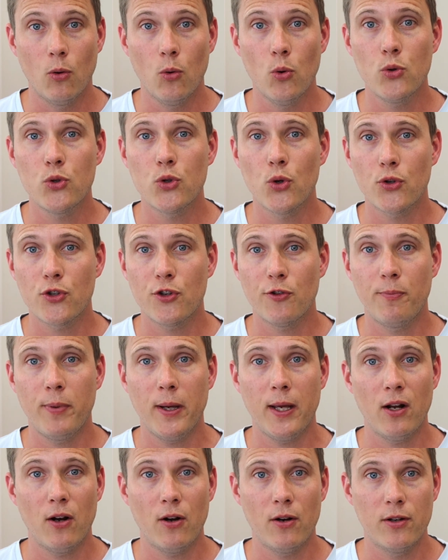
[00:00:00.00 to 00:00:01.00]
All sorts of
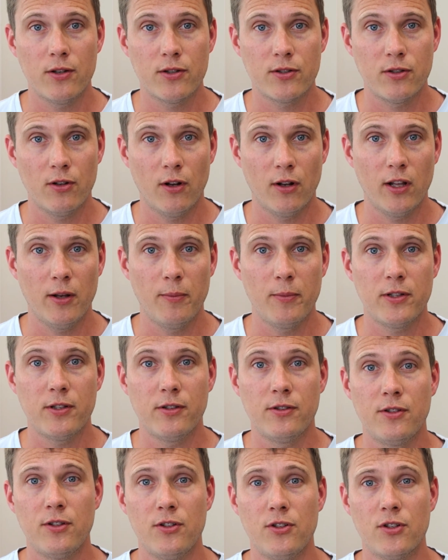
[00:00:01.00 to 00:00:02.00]
pet owners, not
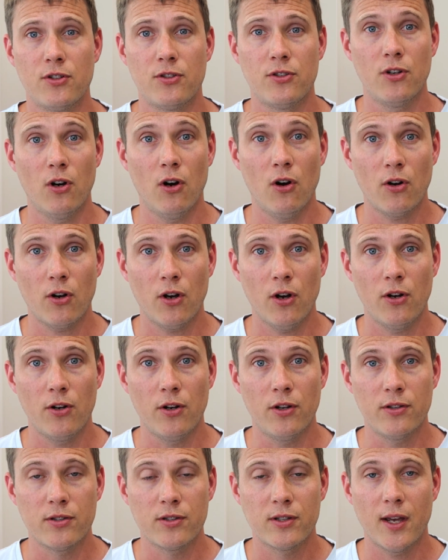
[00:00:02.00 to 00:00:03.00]
limited to just dog
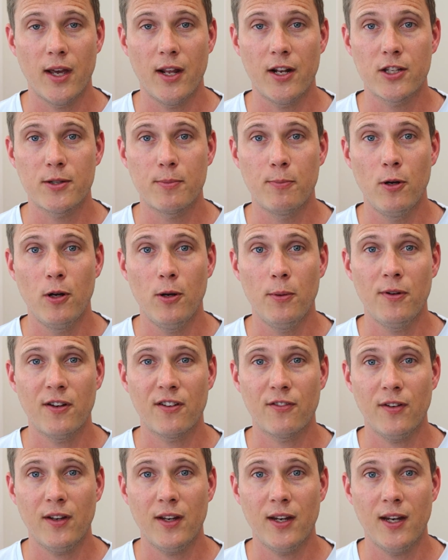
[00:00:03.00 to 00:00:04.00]
owners, and it's
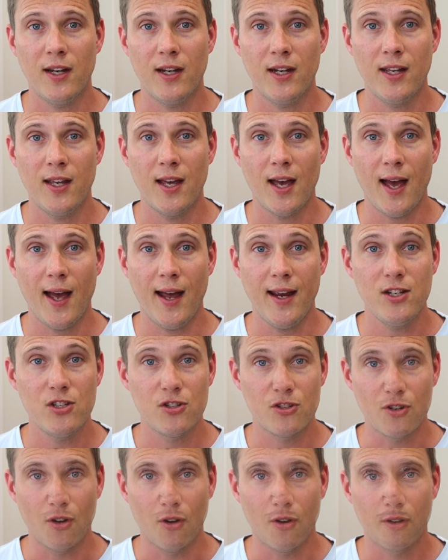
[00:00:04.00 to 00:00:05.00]
perfect for any
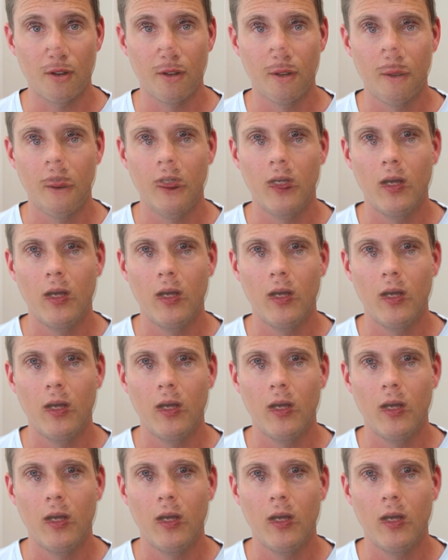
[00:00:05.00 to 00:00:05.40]
age dog.